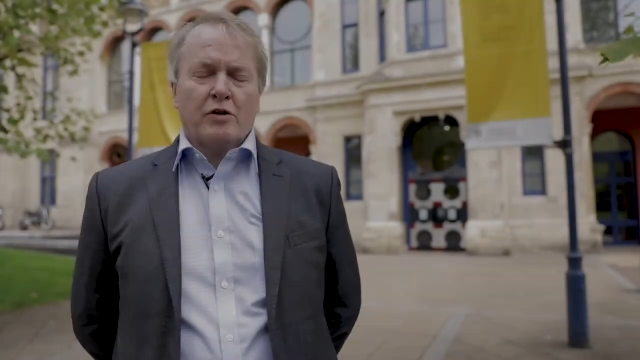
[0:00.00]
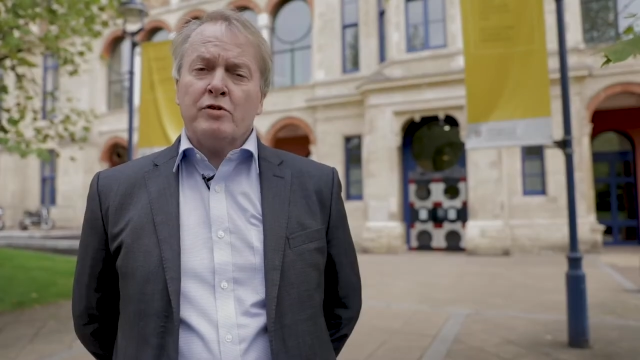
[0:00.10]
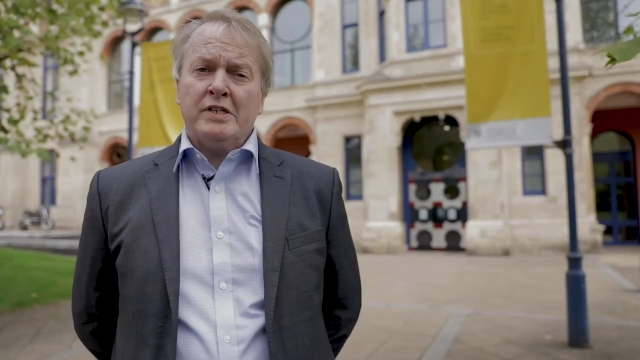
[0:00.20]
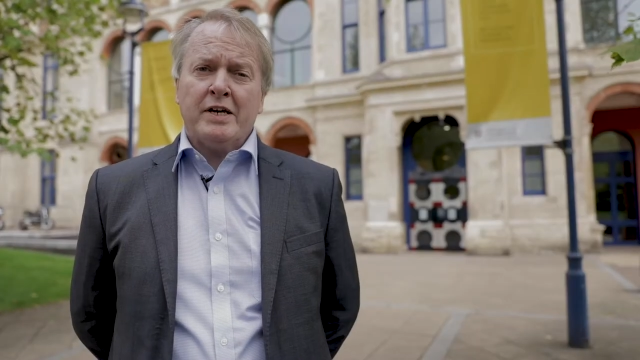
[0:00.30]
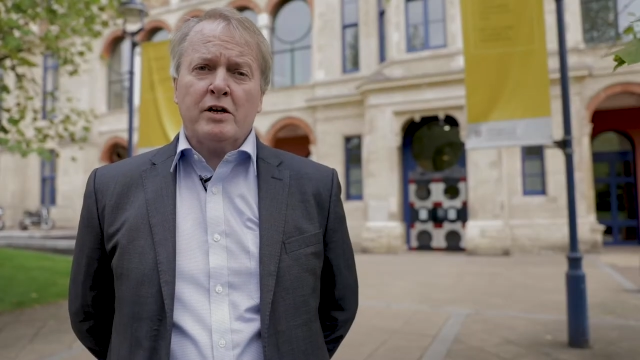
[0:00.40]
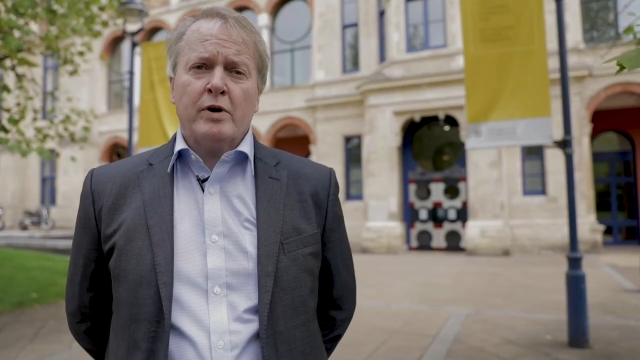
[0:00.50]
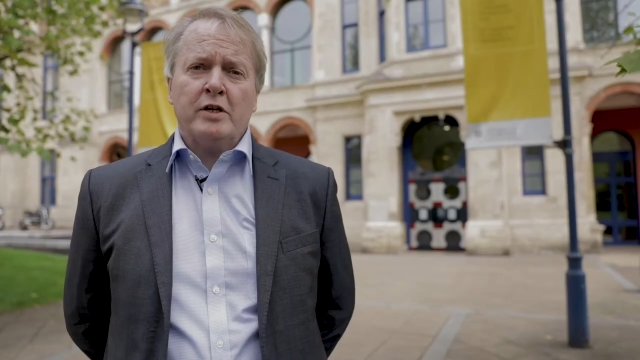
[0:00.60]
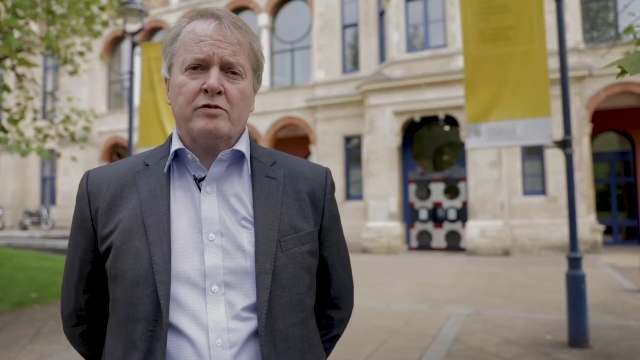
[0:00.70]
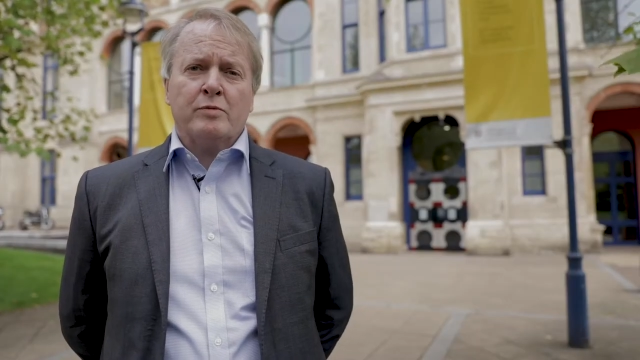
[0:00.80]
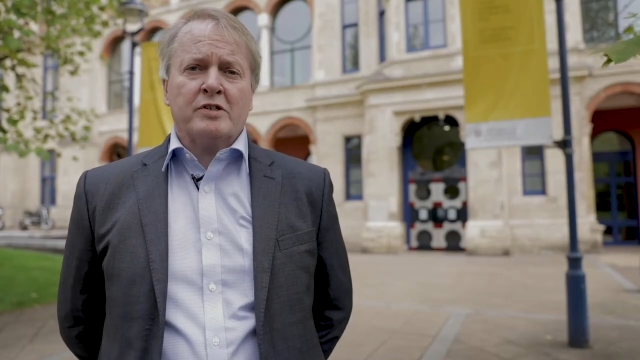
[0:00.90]
three
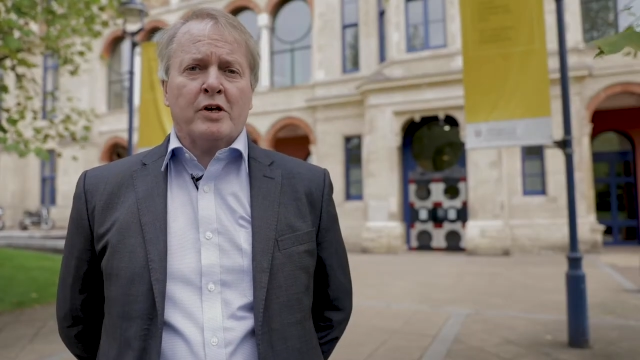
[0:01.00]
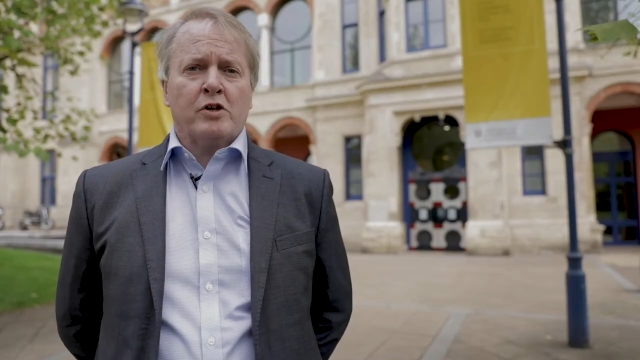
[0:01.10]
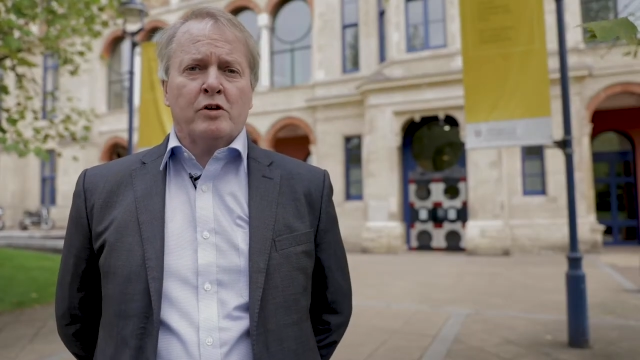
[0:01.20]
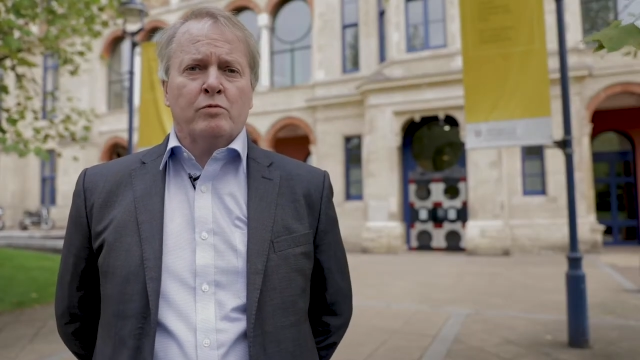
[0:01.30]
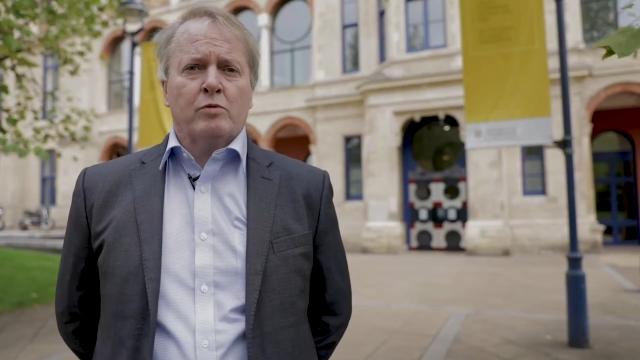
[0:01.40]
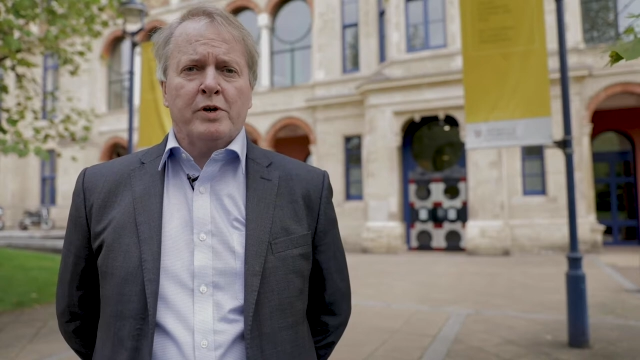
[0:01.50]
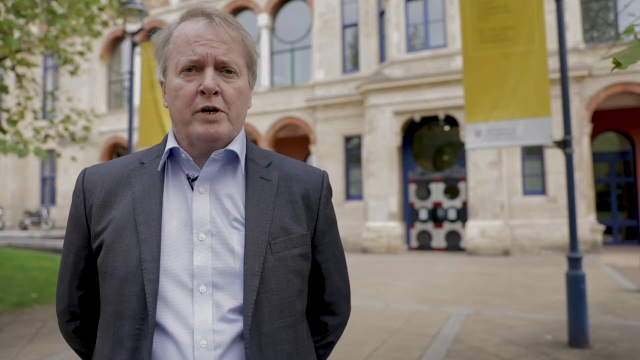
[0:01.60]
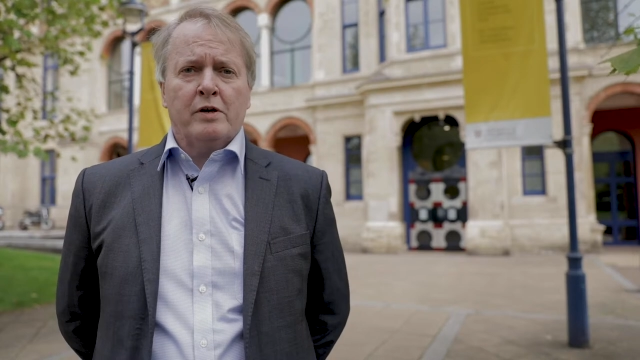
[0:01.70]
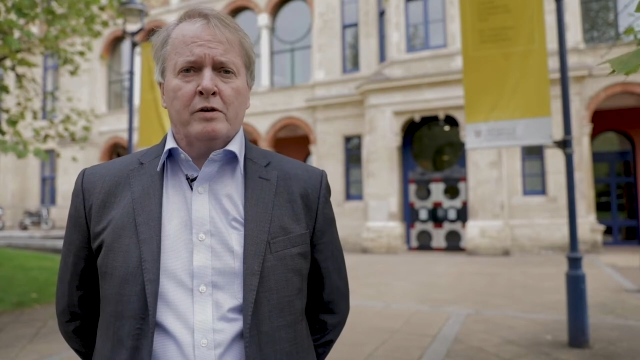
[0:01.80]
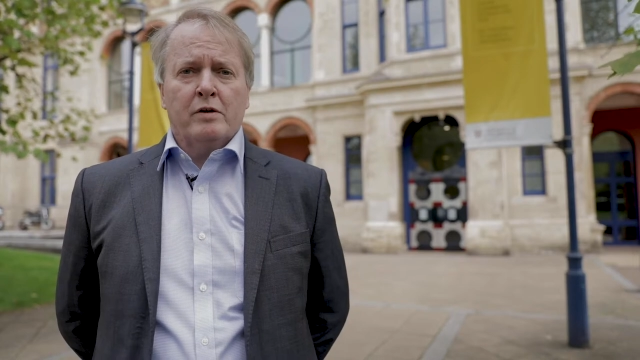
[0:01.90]
takeaways from the session will
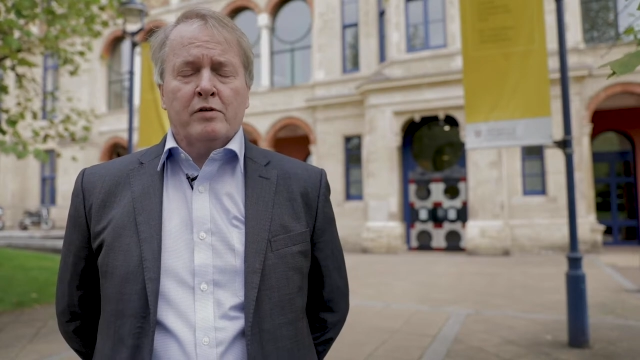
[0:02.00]
be,